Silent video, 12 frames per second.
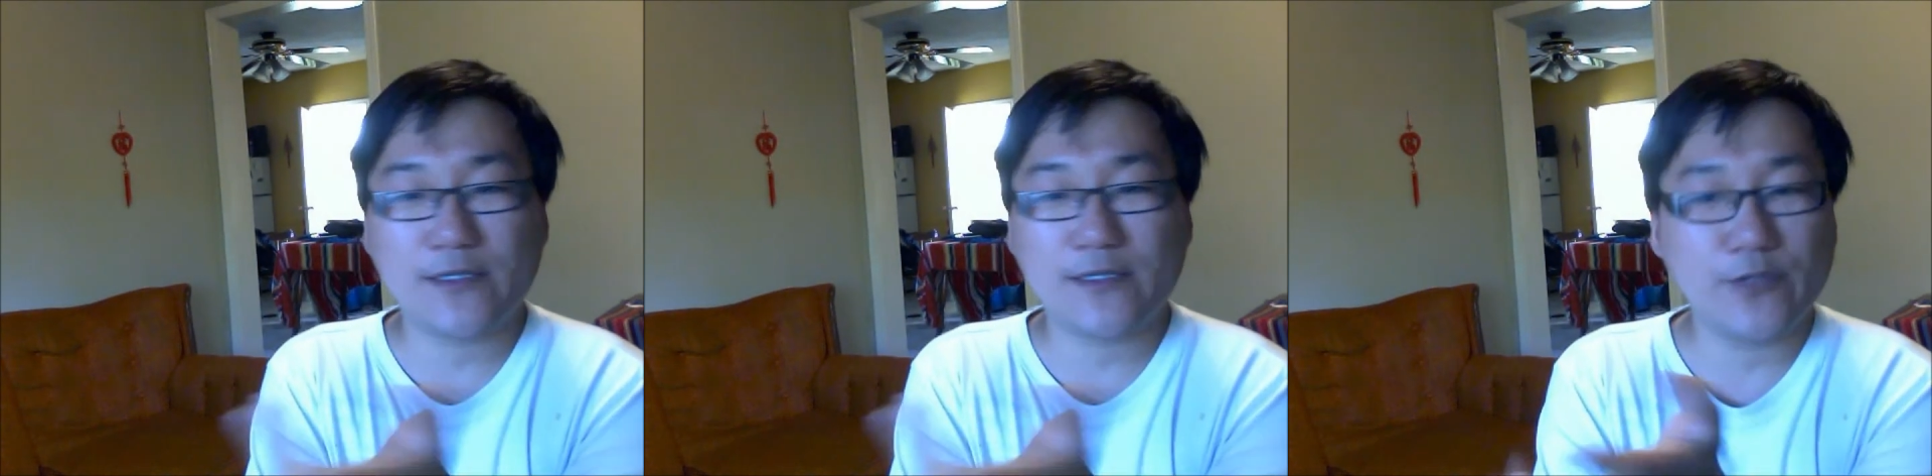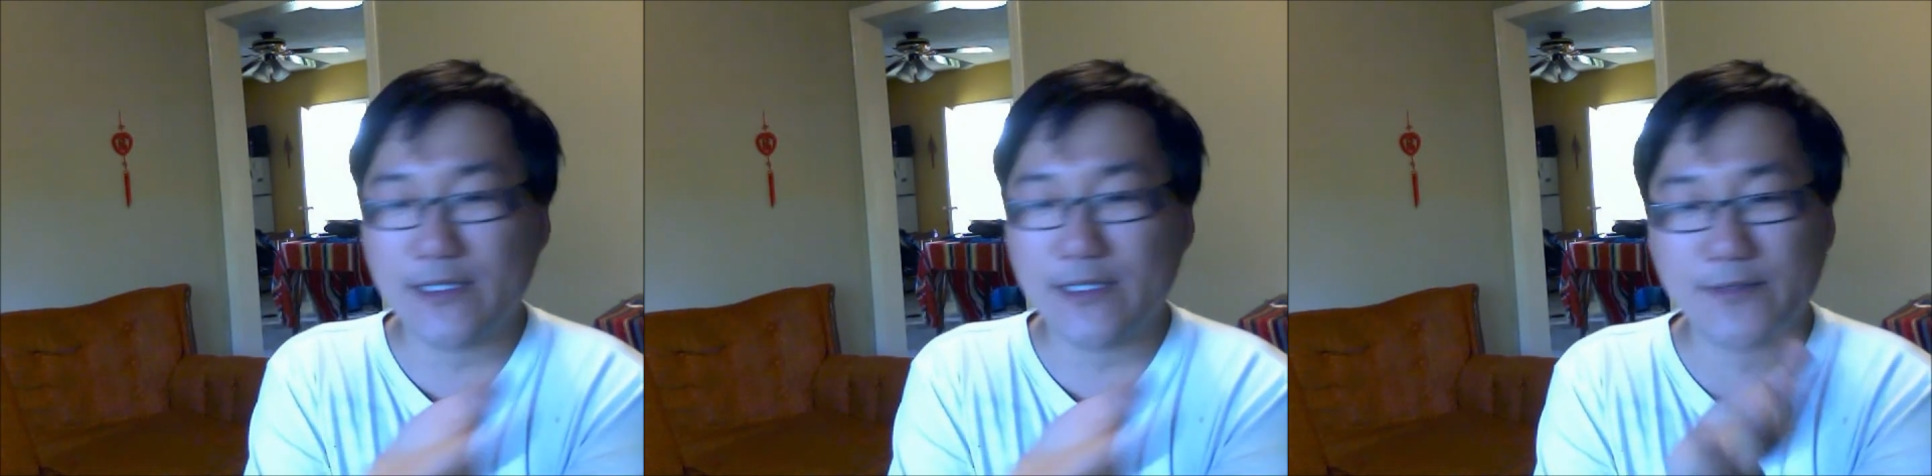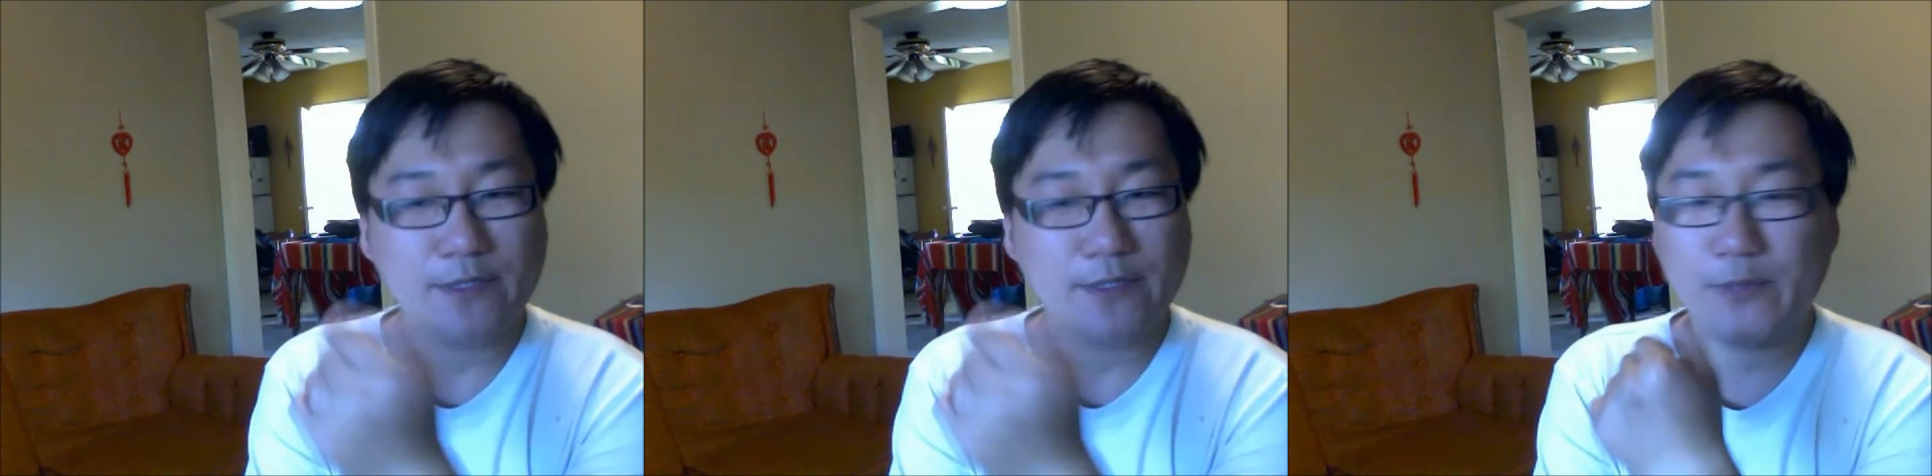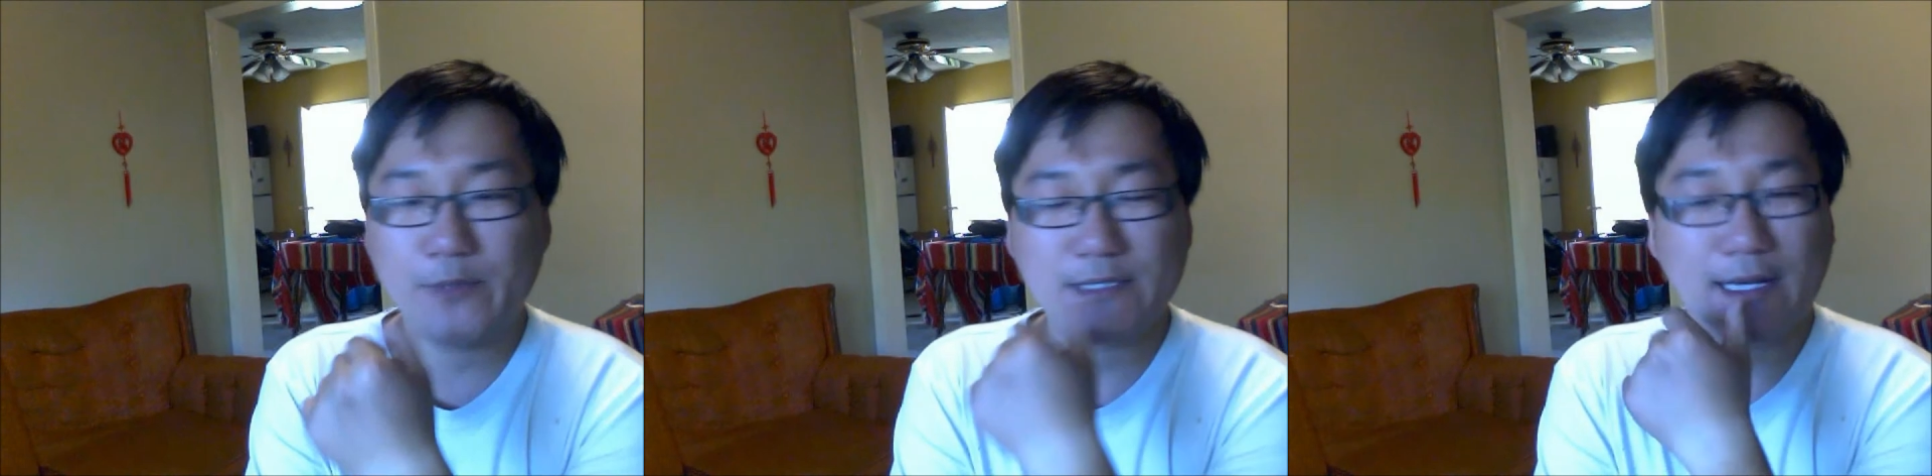during the three
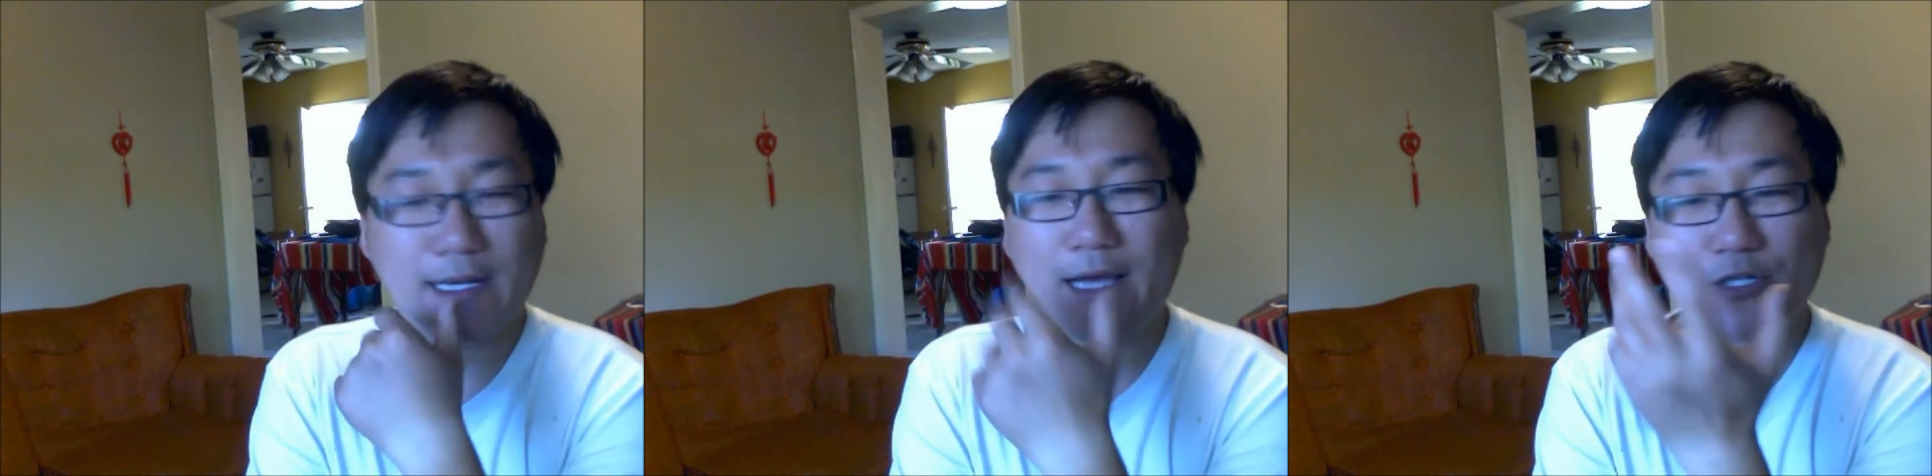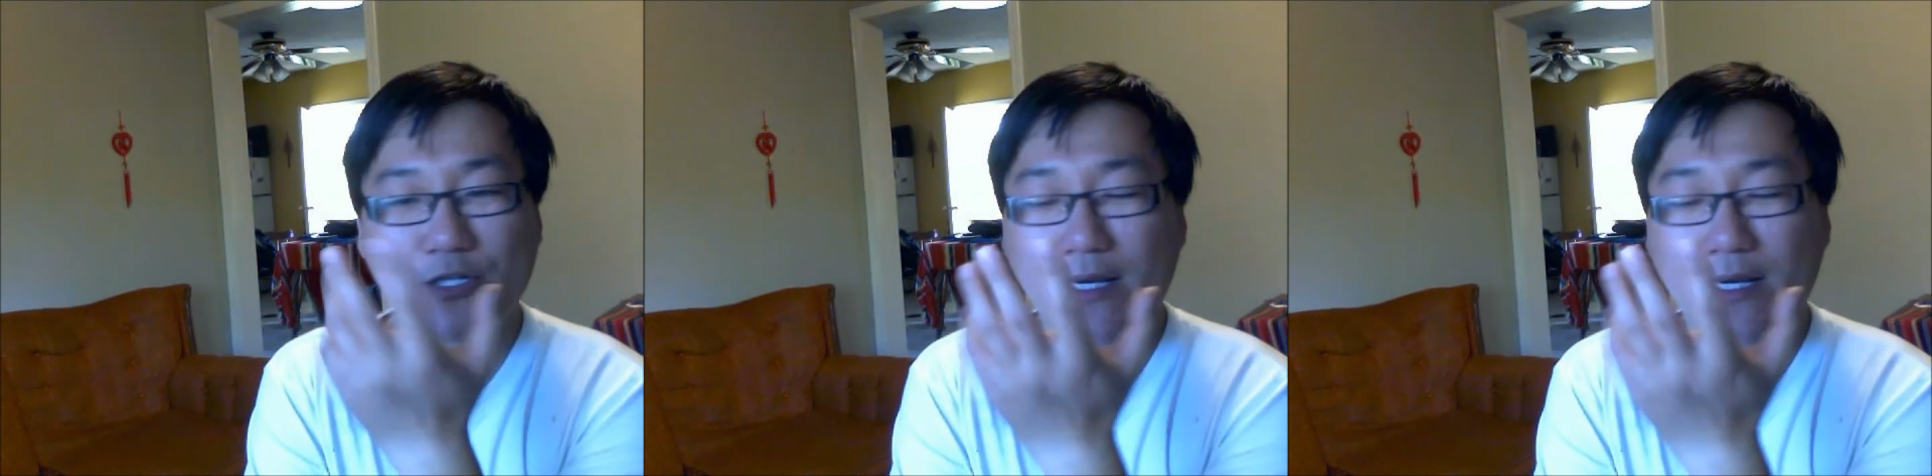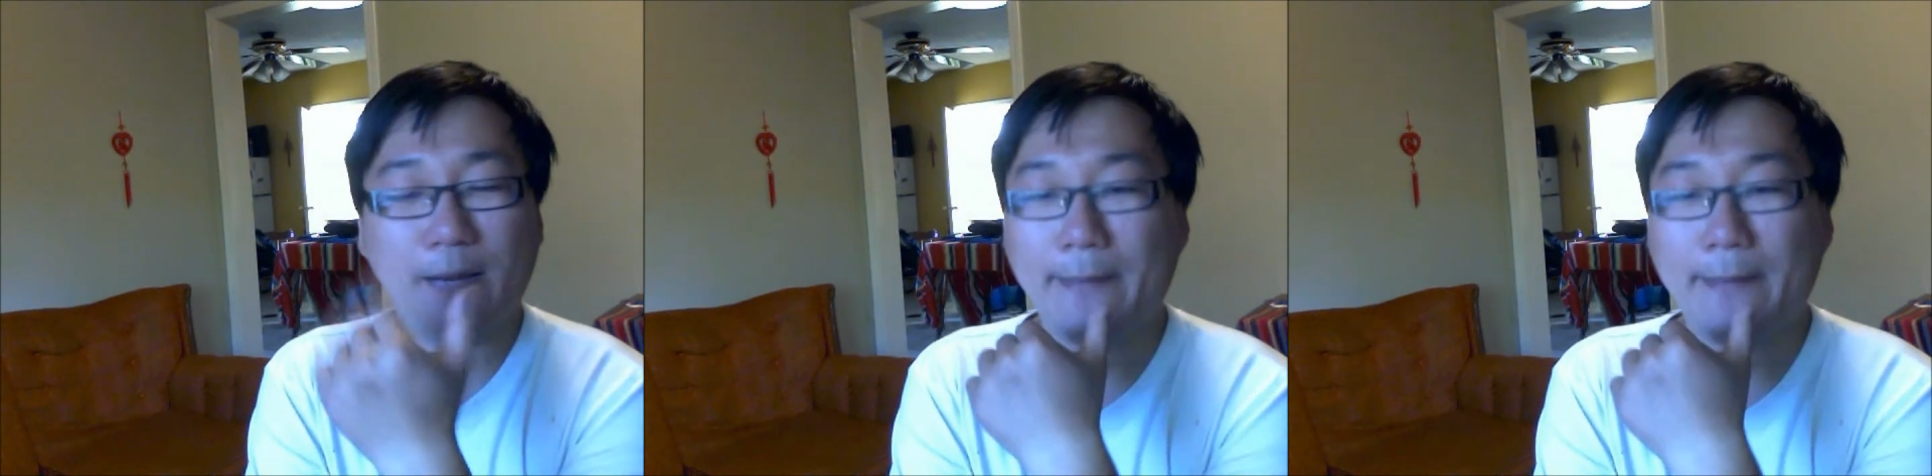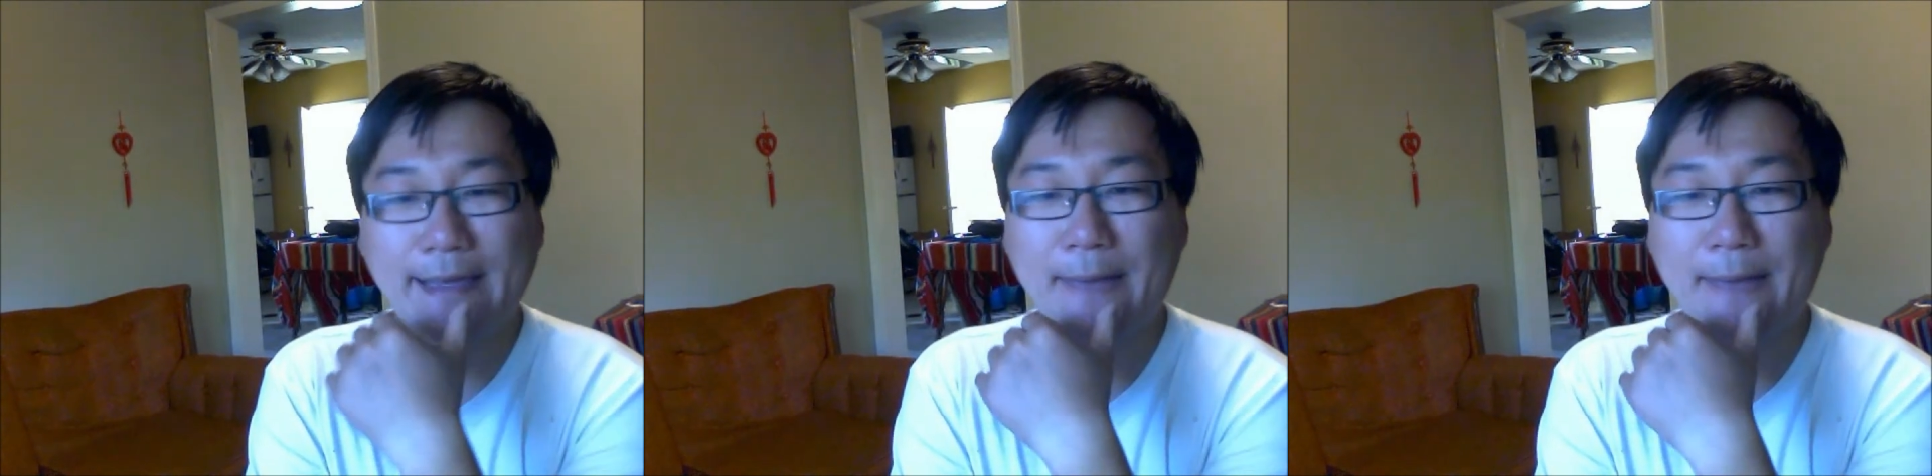weeks election
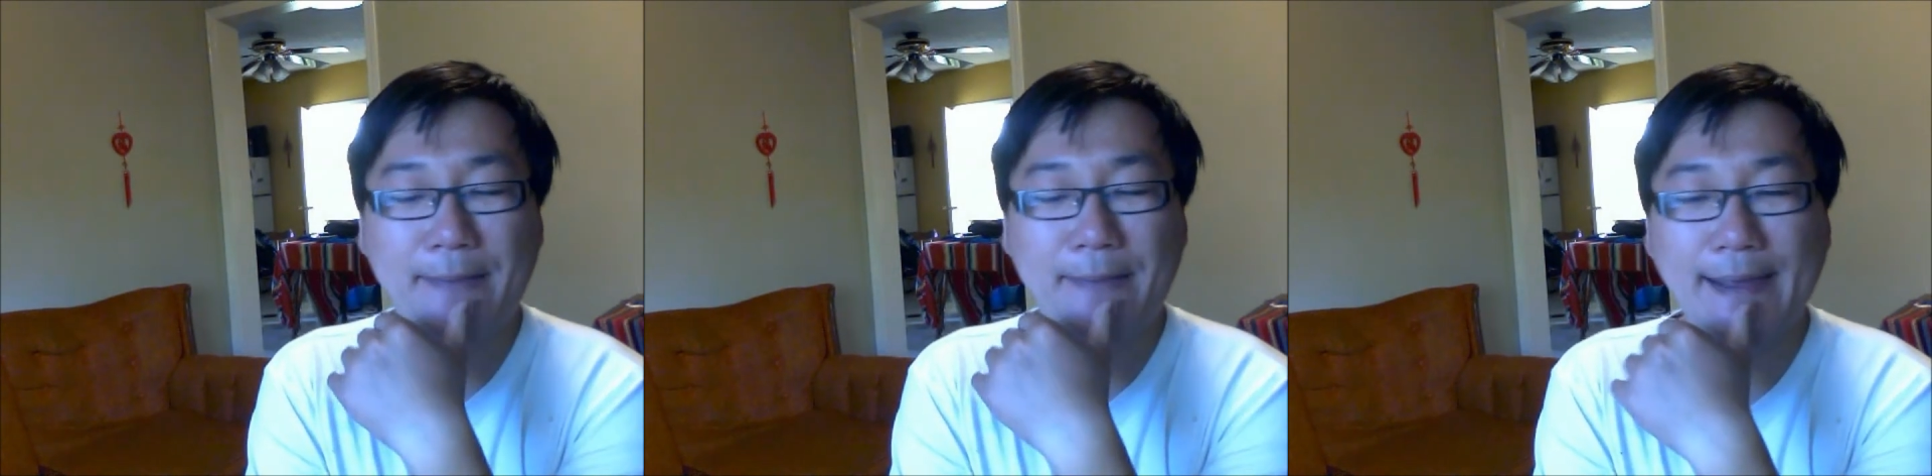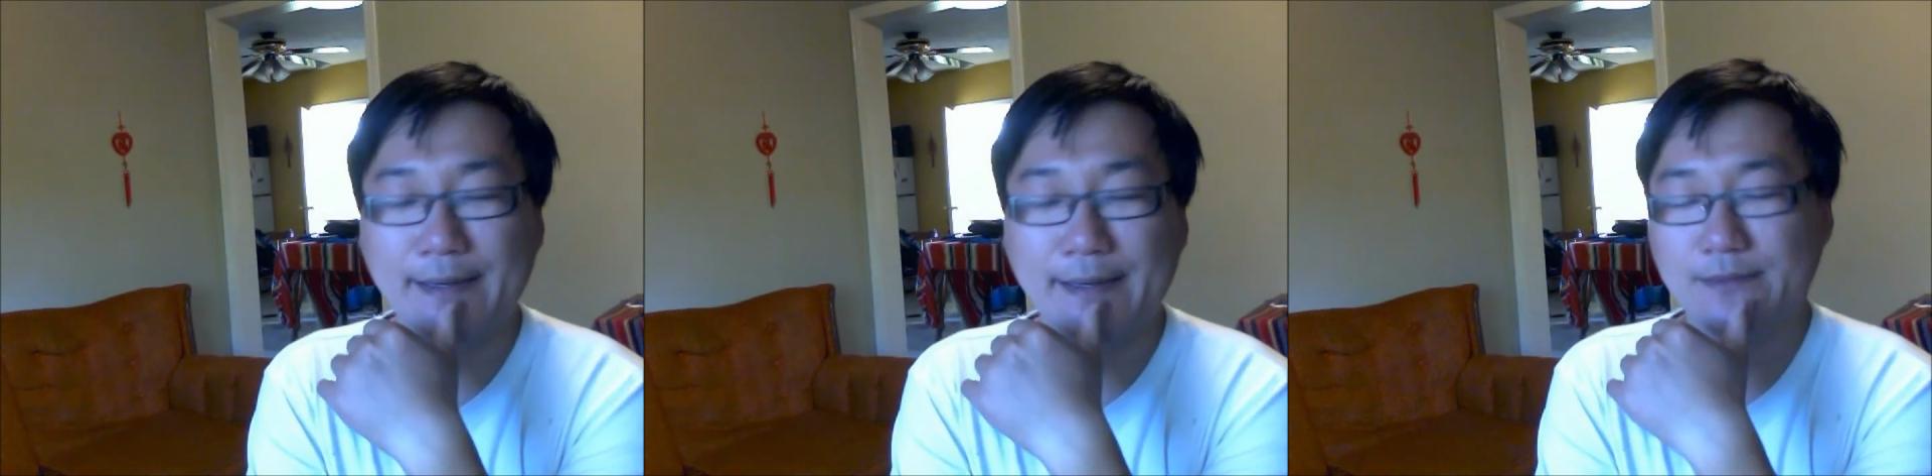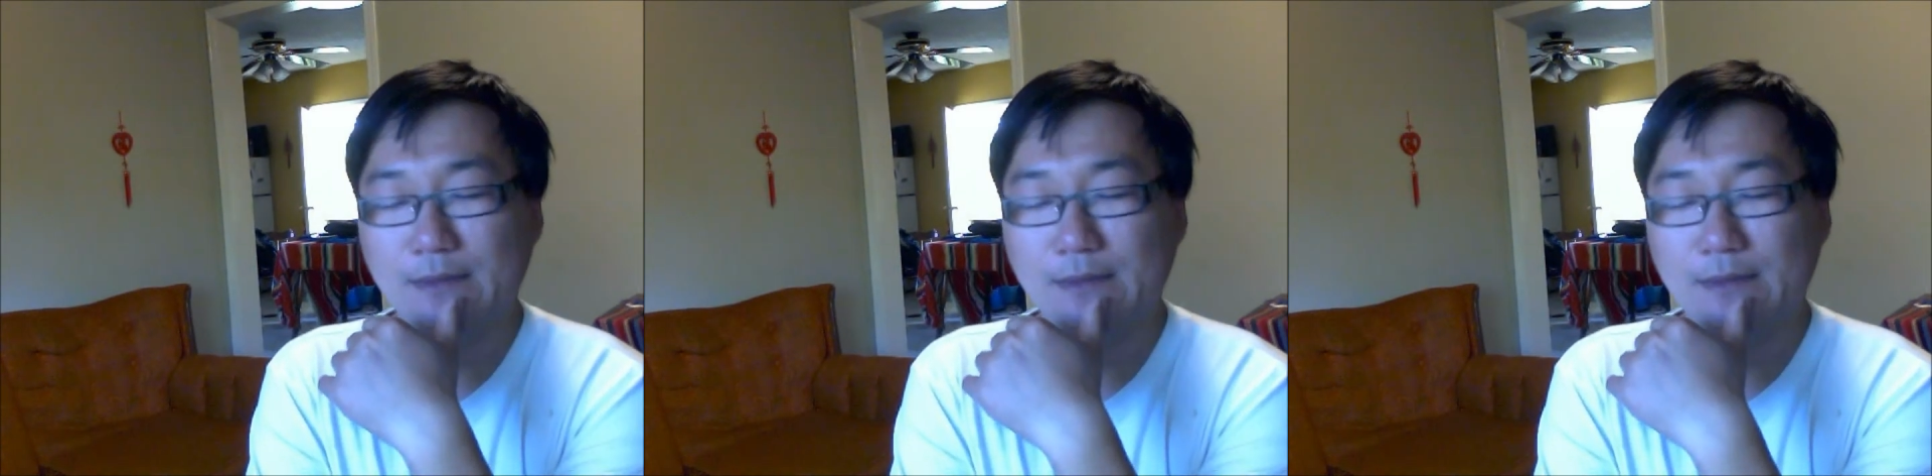campaign,